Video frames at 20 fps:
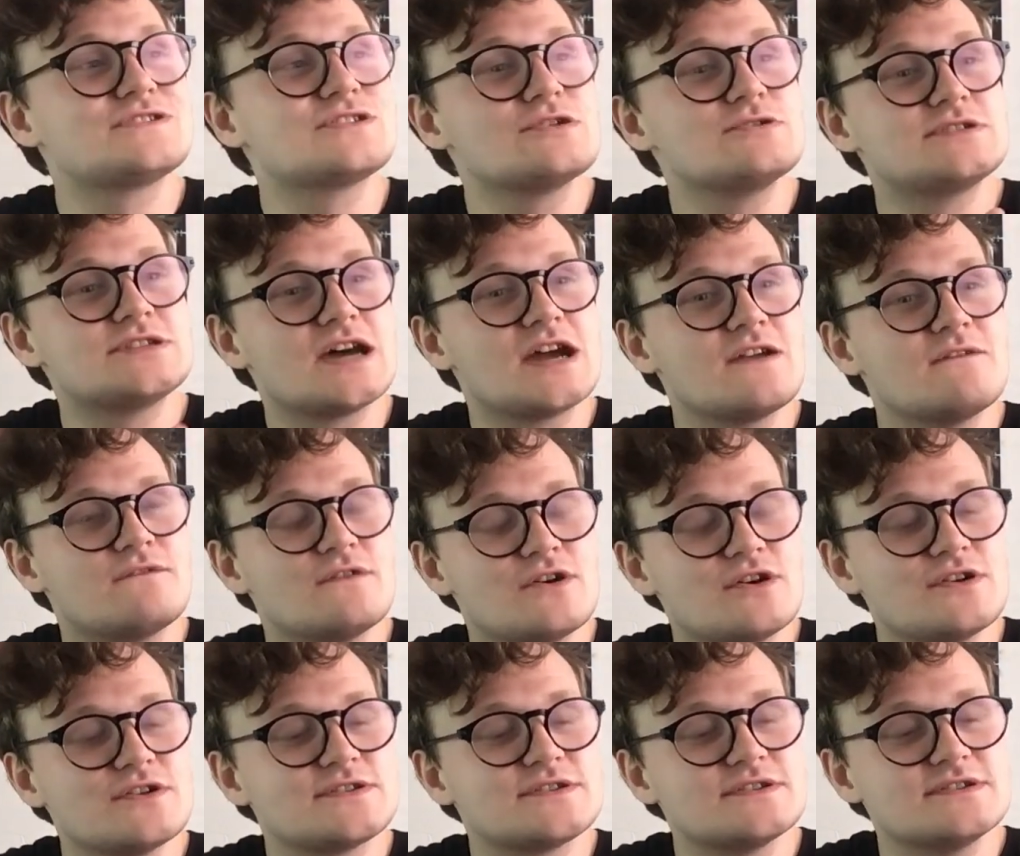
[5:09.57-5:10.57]
so
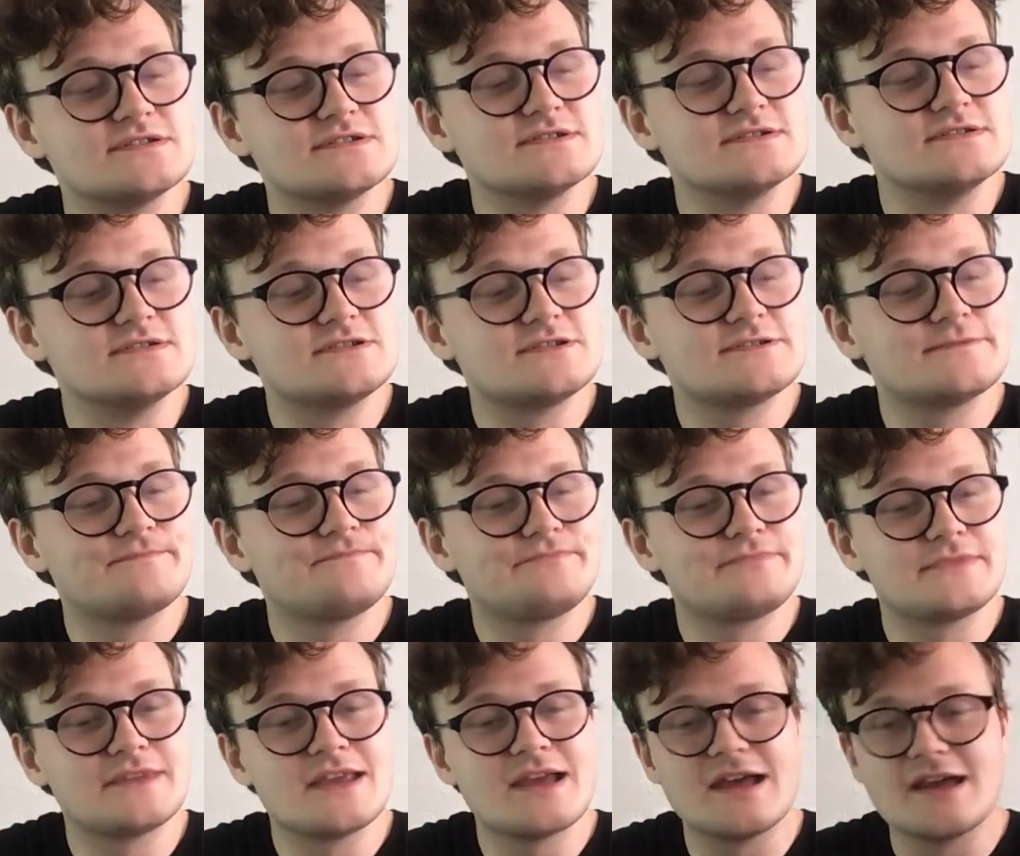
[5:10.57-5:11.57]
diverse, and
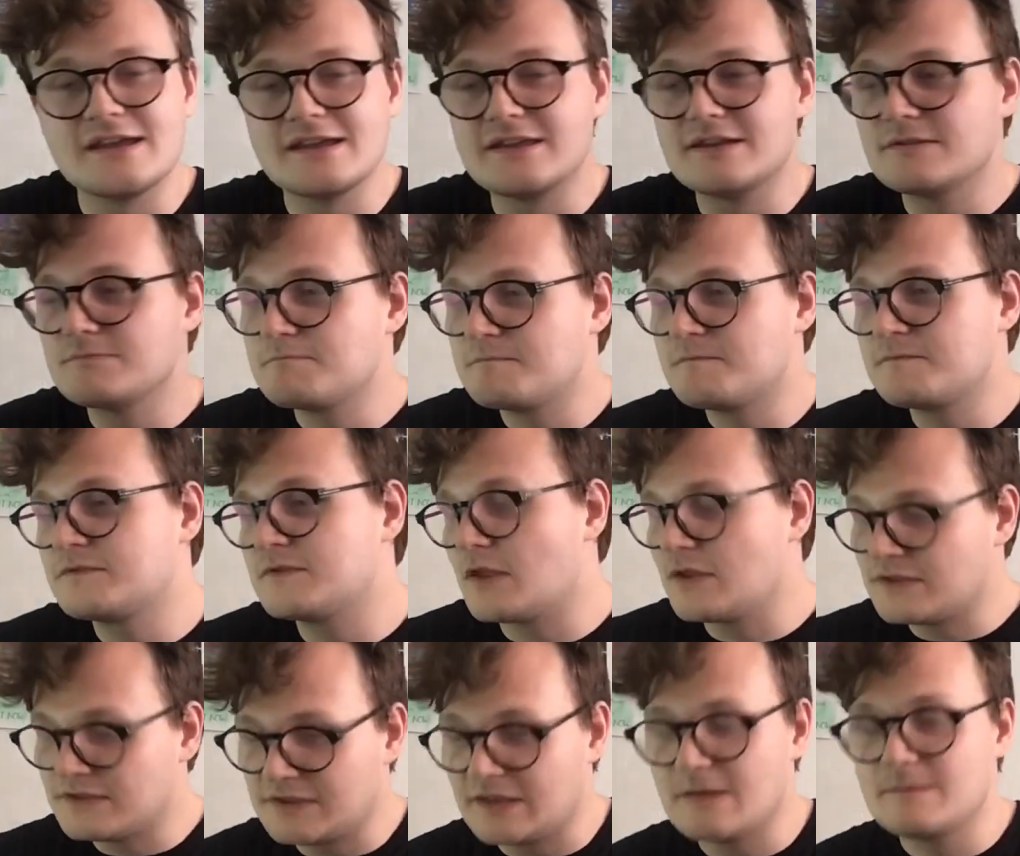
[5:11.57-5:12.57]
yeah, he
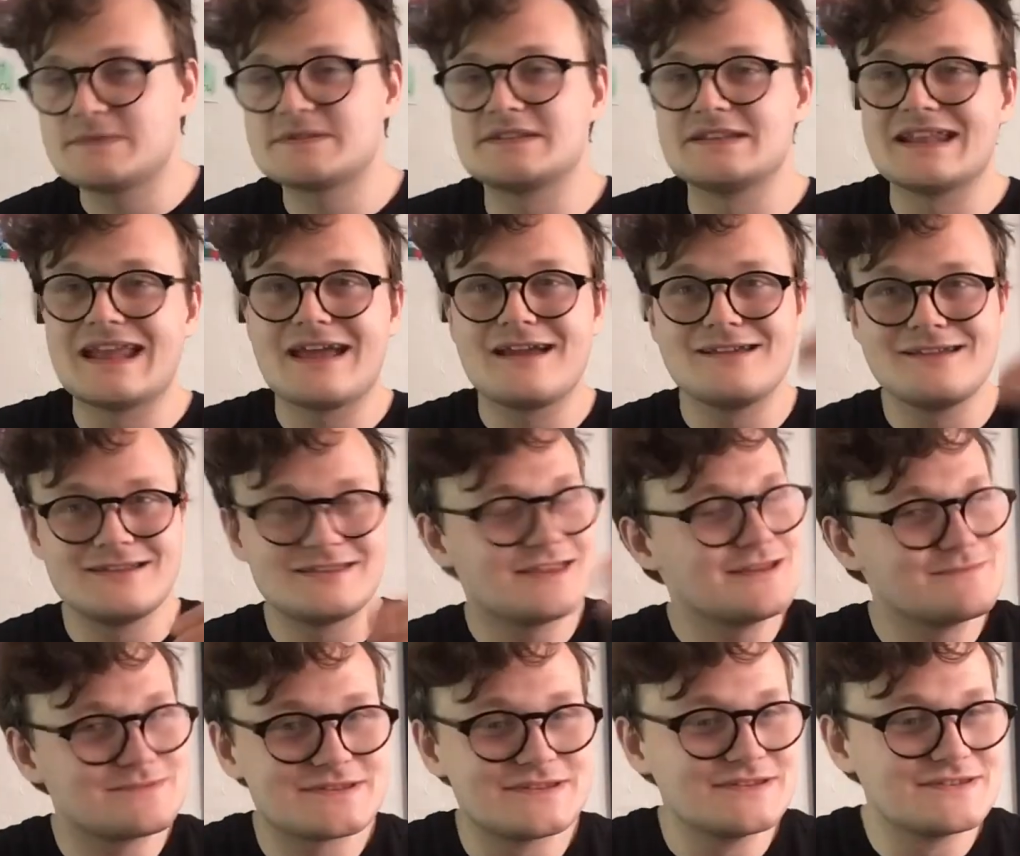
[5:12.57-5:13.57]
dips
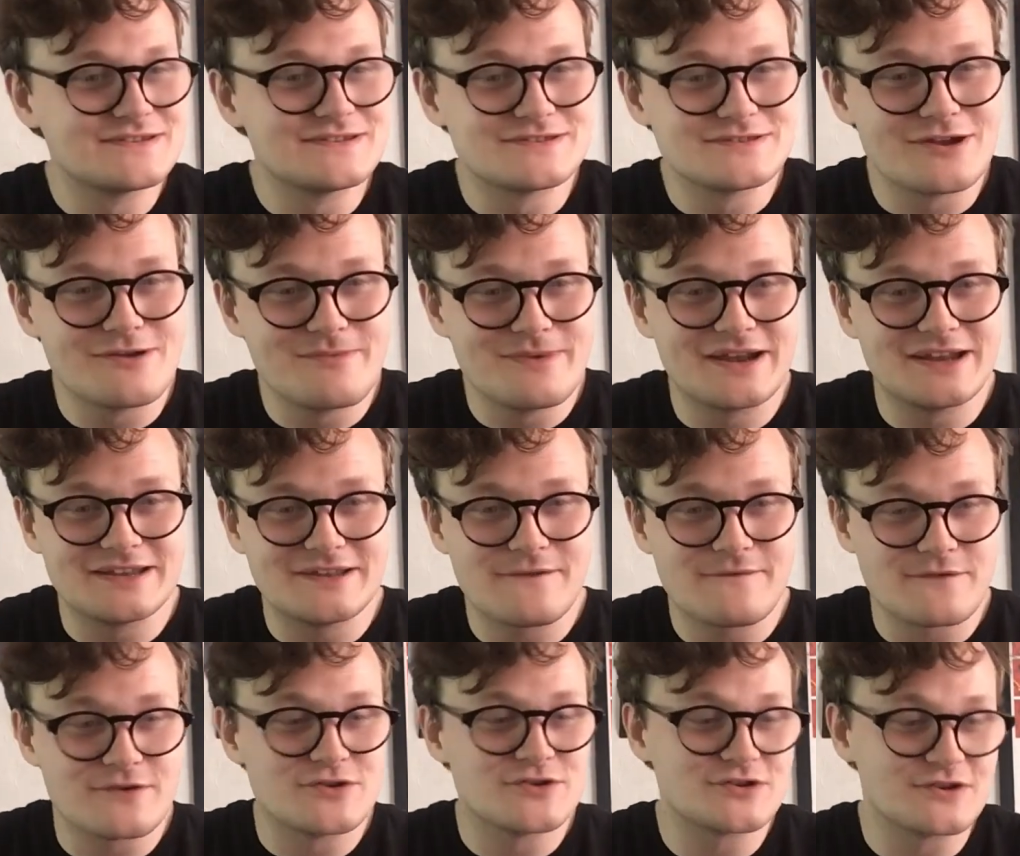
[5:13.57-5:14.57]
into so many
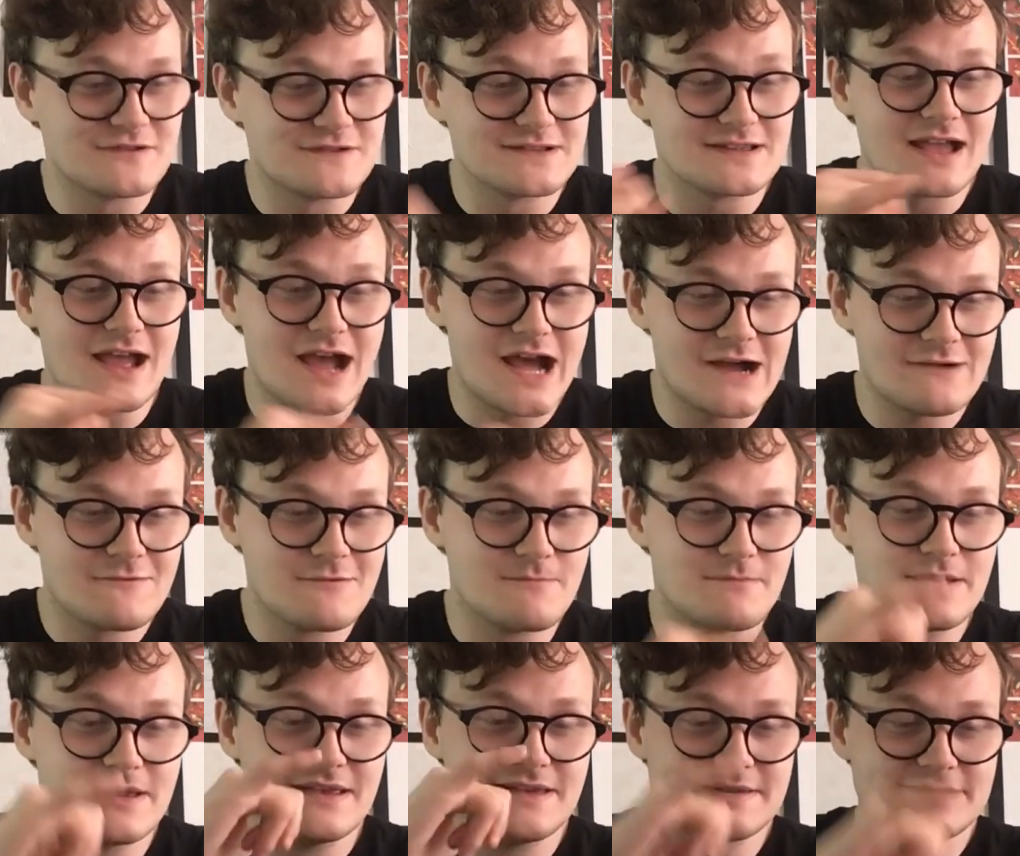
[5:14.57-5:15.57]
different genres, like
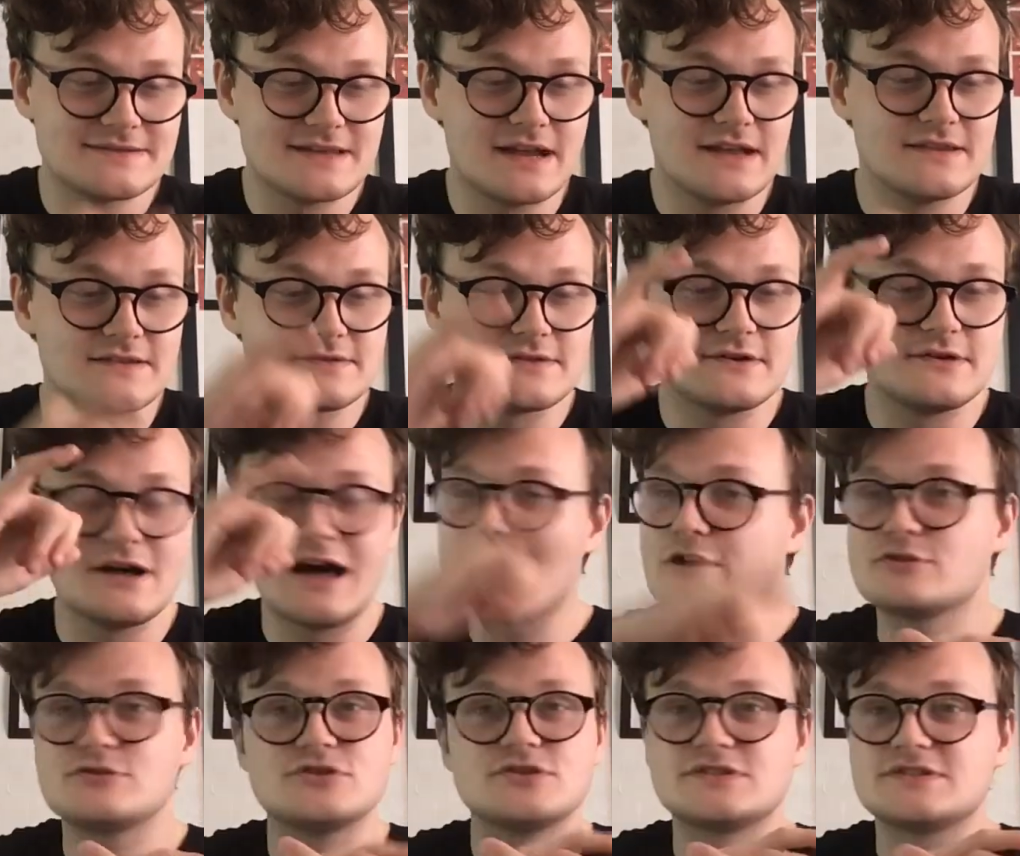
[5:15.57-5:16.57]
Afrobeat, dancehall. I
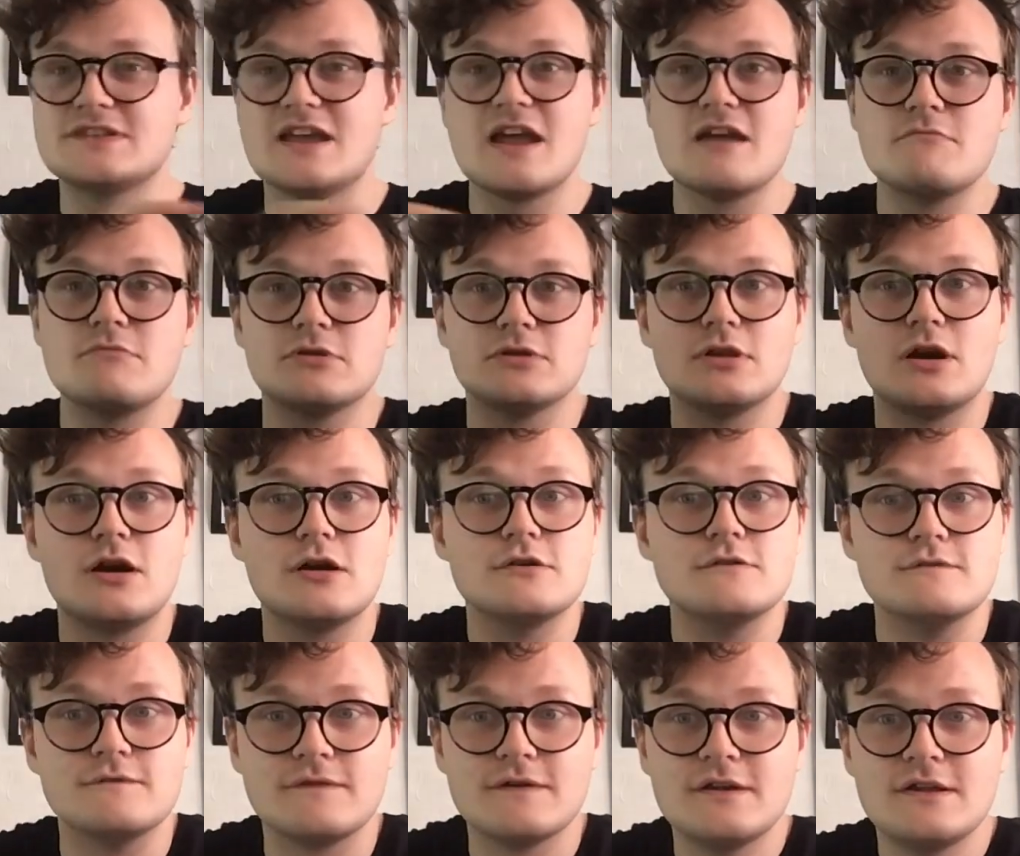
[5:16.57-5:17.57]
could just name a lot
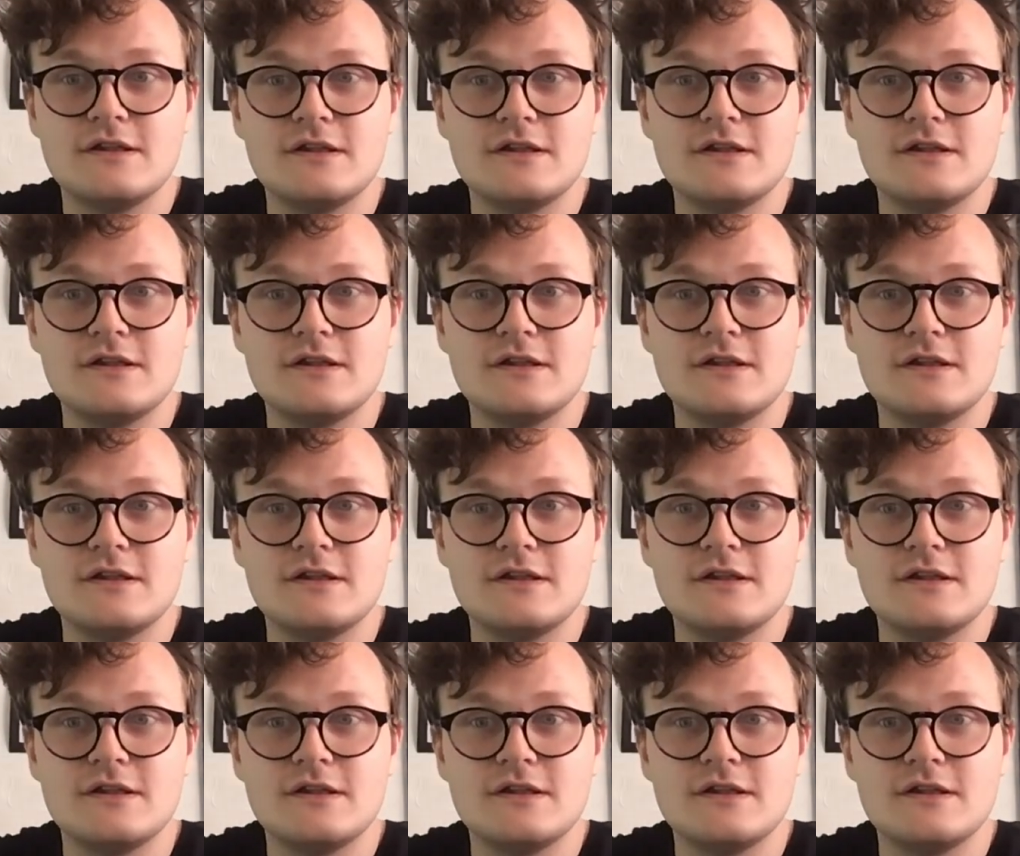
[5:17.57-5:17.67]
of